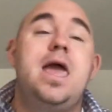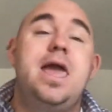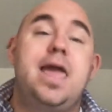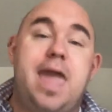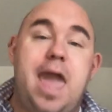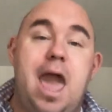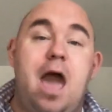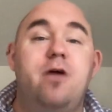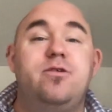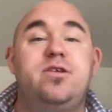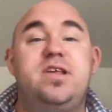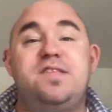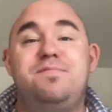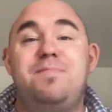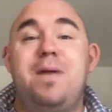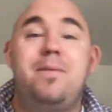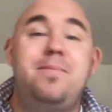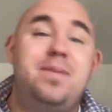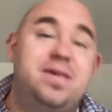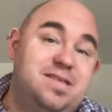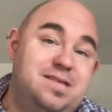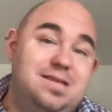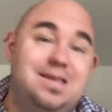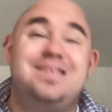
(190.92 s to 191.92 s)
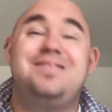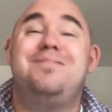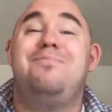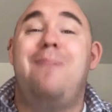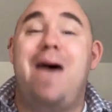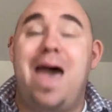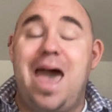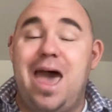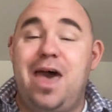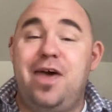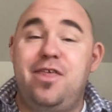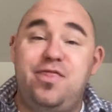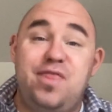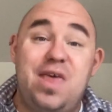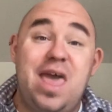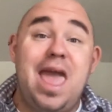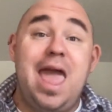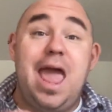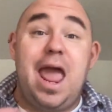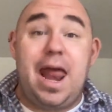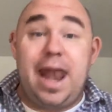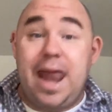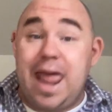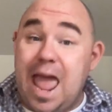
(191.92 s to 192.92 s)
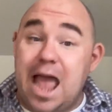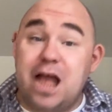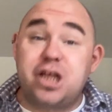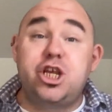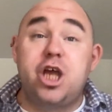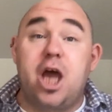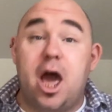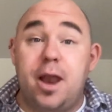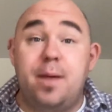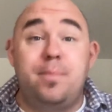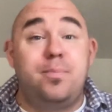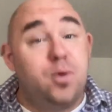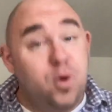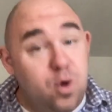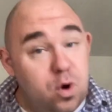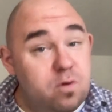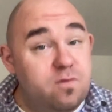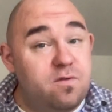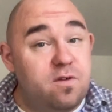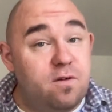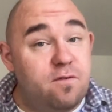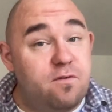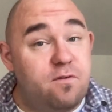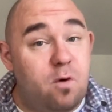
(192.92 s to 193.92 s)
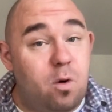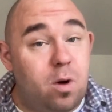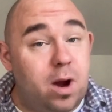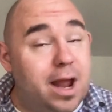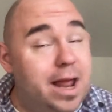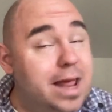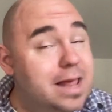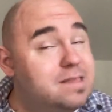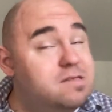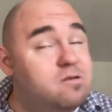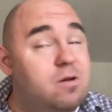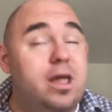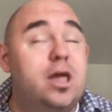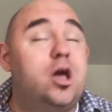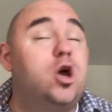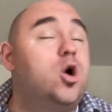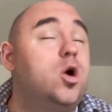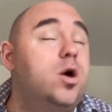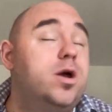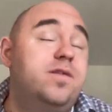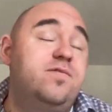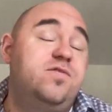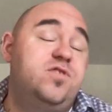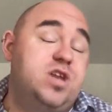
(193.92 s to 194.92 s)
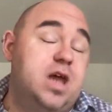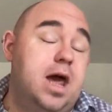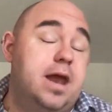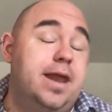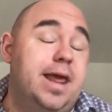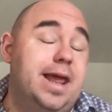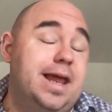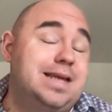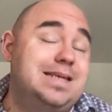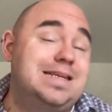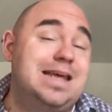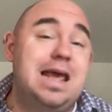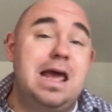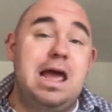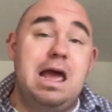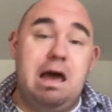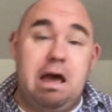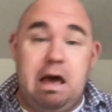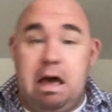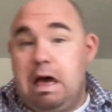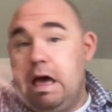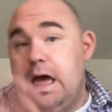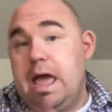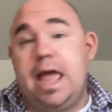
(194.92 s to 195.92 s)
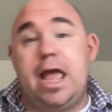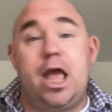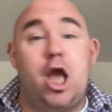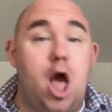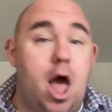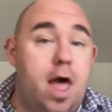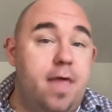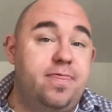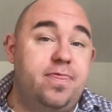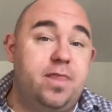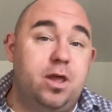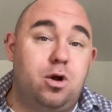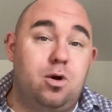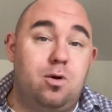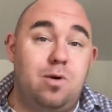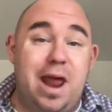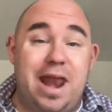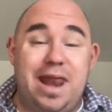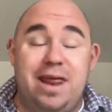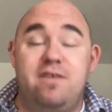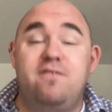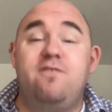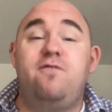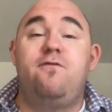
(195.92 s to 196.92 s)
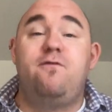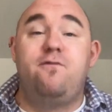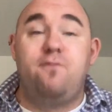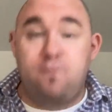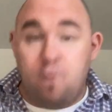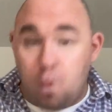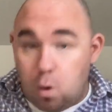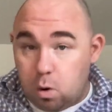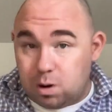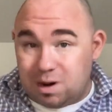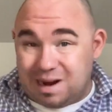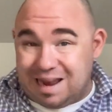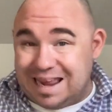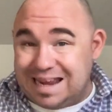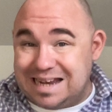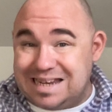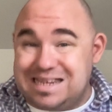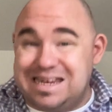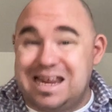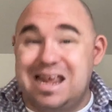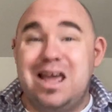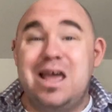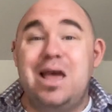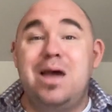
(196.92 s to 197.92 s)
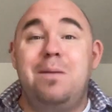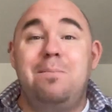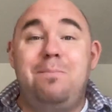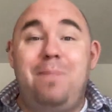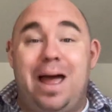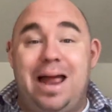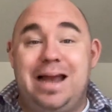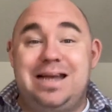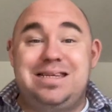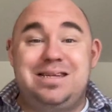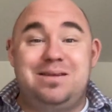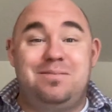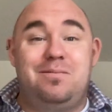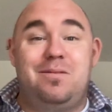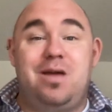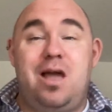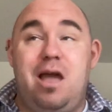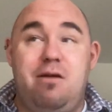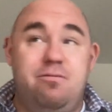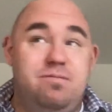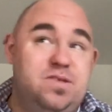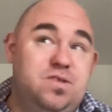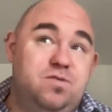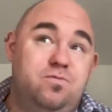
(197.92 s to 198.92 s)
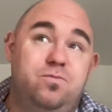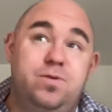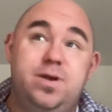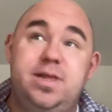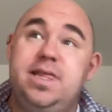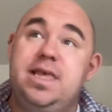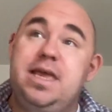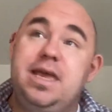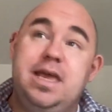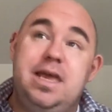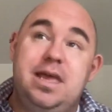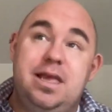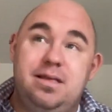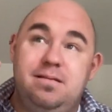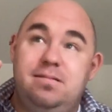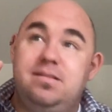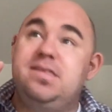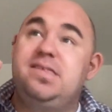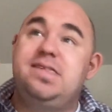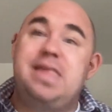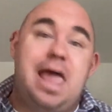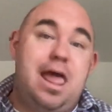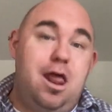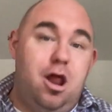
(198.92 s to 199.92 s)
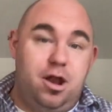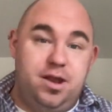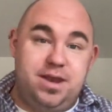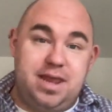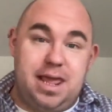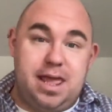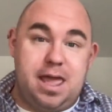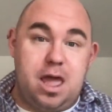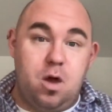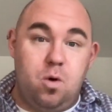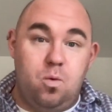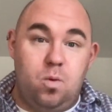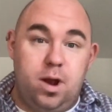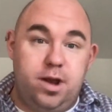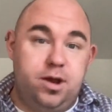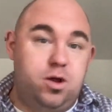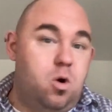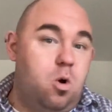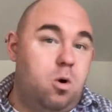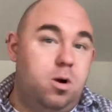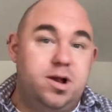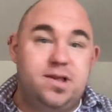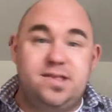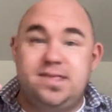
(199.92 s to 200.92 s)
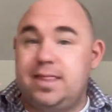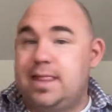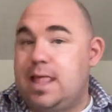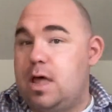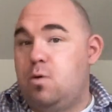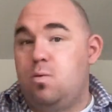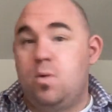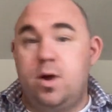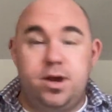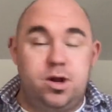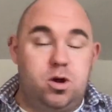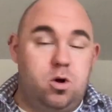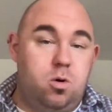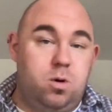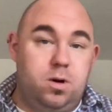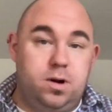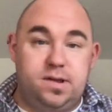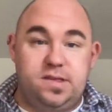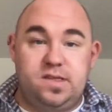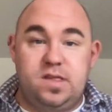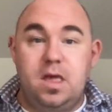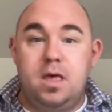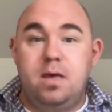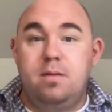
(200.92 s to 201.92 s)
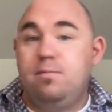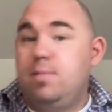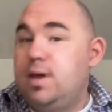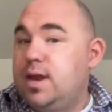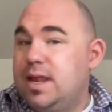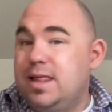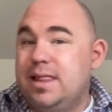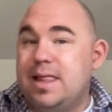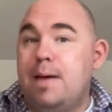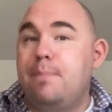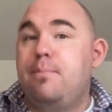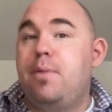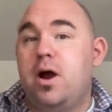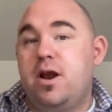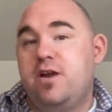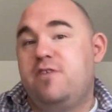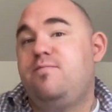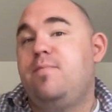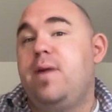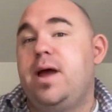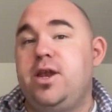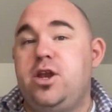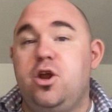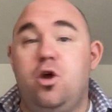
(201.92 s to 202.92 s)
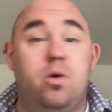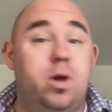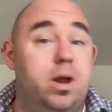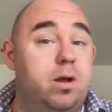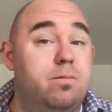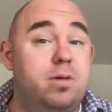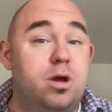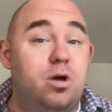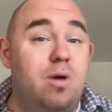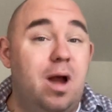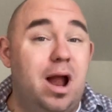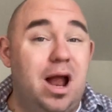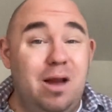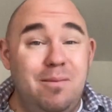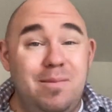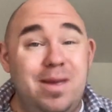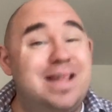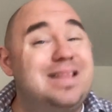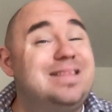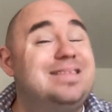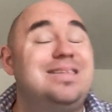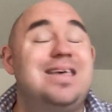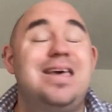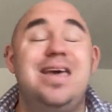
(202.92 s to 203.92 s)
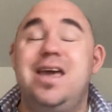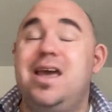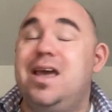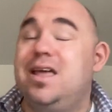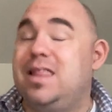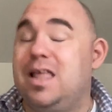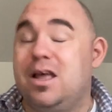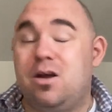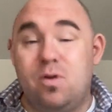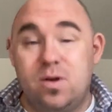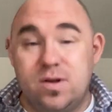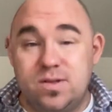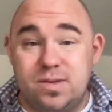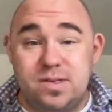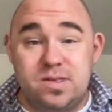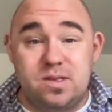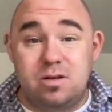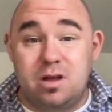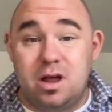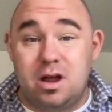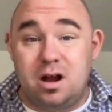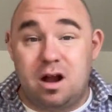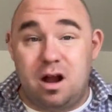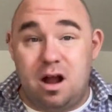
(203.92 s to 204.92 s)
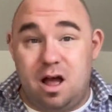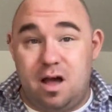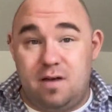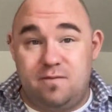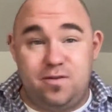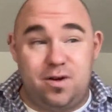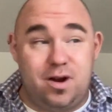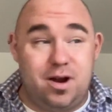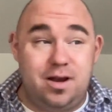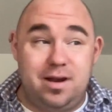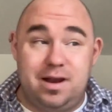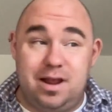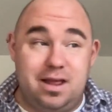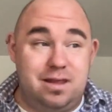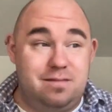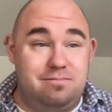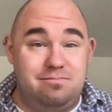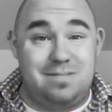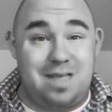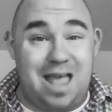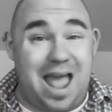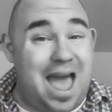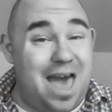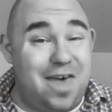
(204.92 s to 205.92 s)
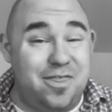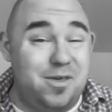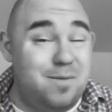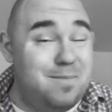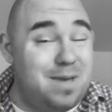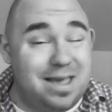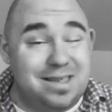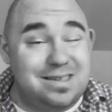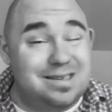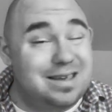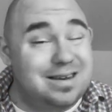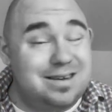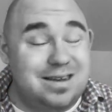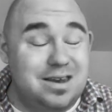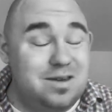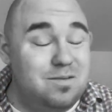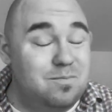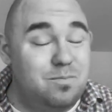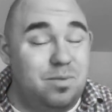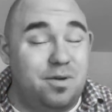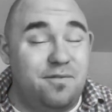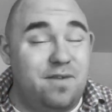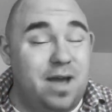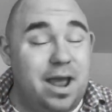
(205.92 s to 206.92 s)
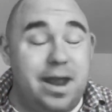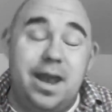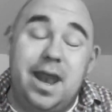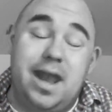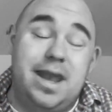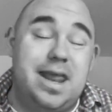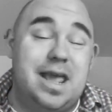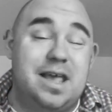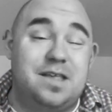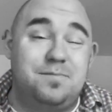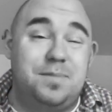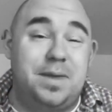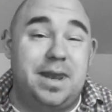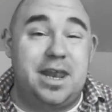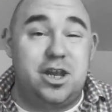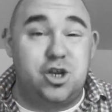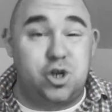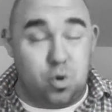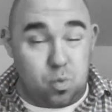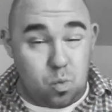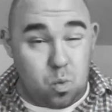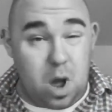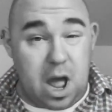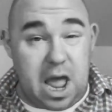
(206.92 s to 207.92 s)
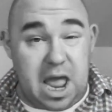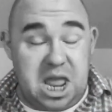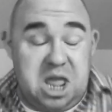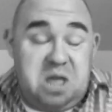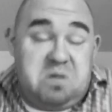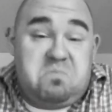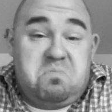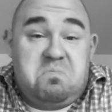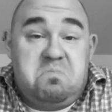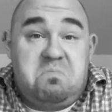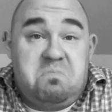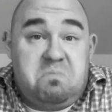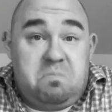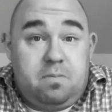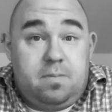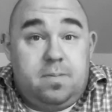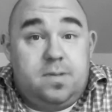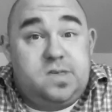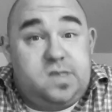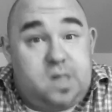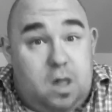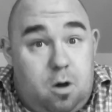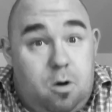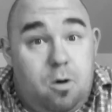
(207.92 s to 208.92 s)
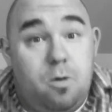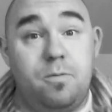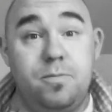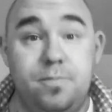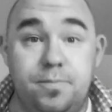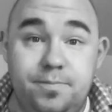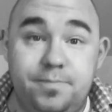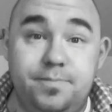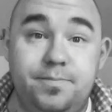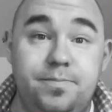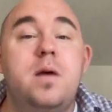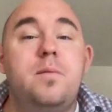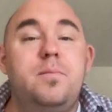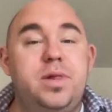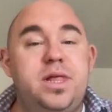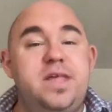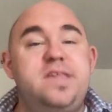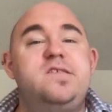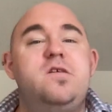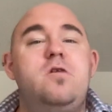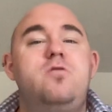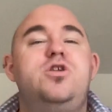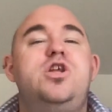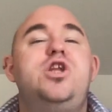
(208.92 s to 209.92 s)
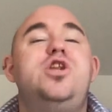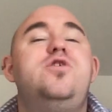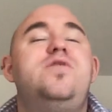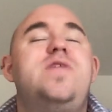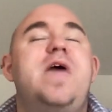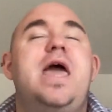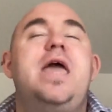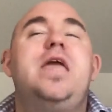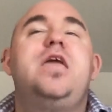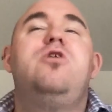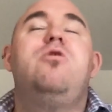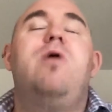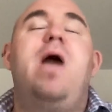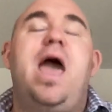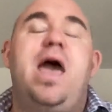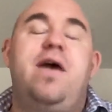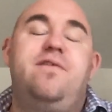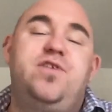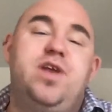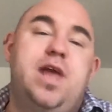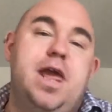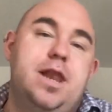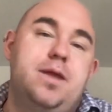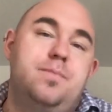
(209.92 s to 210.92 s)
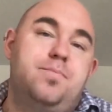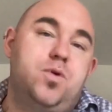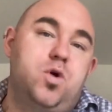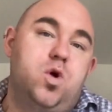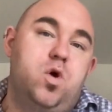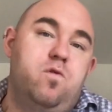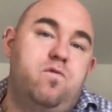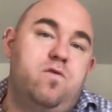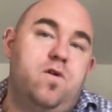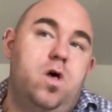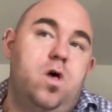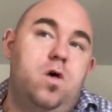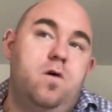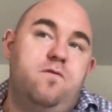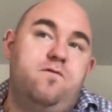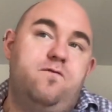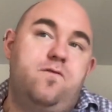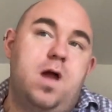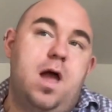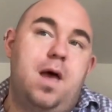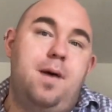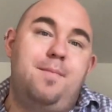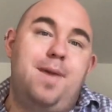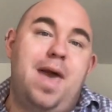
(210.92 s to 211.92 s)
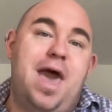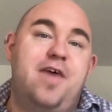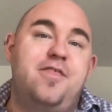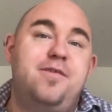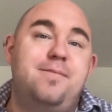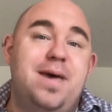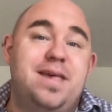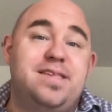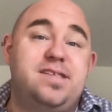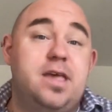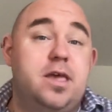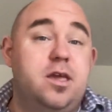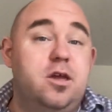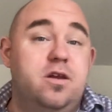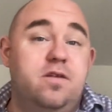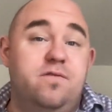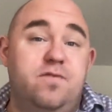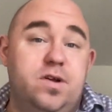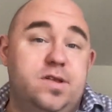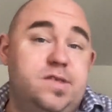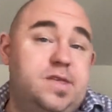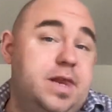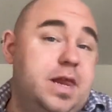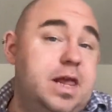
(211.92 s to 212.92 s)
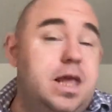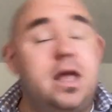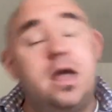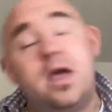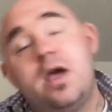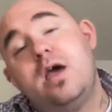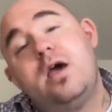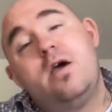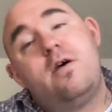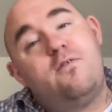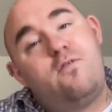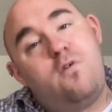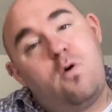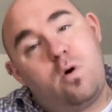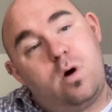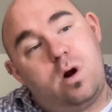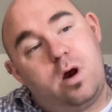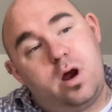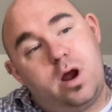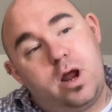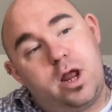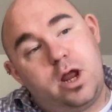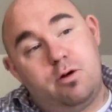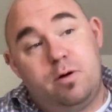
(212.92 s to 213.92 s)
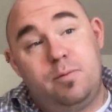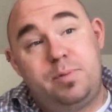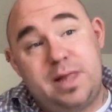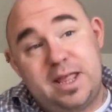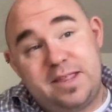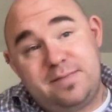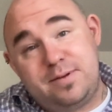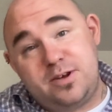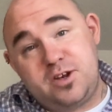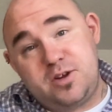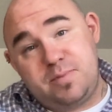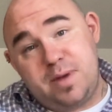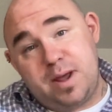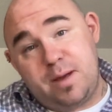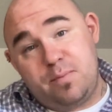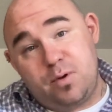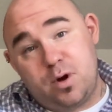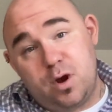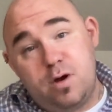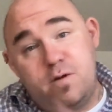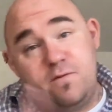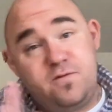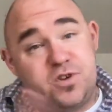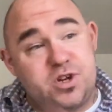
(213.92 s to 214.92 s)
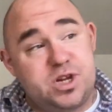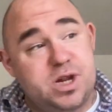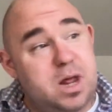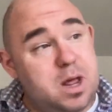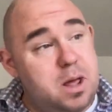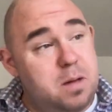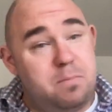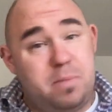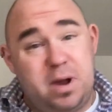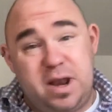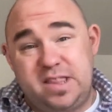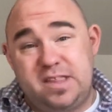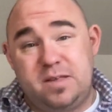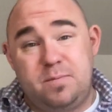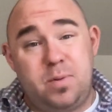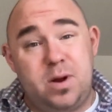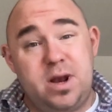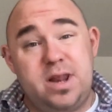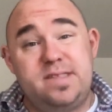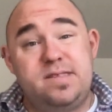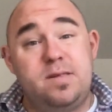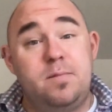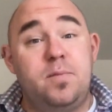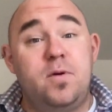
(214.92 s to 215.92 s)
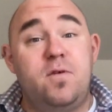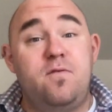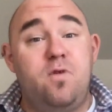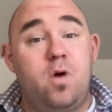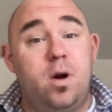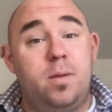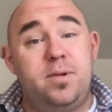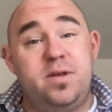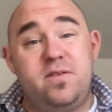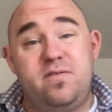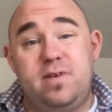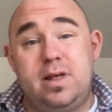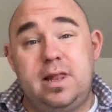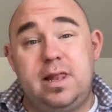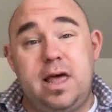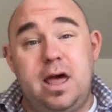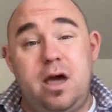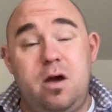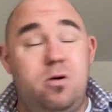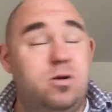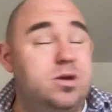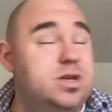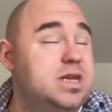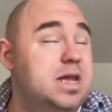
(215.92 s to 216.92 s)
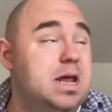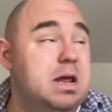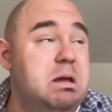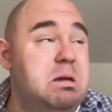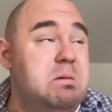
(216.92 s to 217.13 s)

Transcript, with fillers: count as my business math, and I actually got approval for it. So I could have done it uh, and gotten the credit for it, but. I was really set on taking one course and that one course meeting that part of my degree requirements, and that course is no longer offered, and Athabasca didn't provide any explanation why. So, Please note to do that, you have to get approval from Athabasca University for your replacement to be approved, but it's a pretty simple form to fill out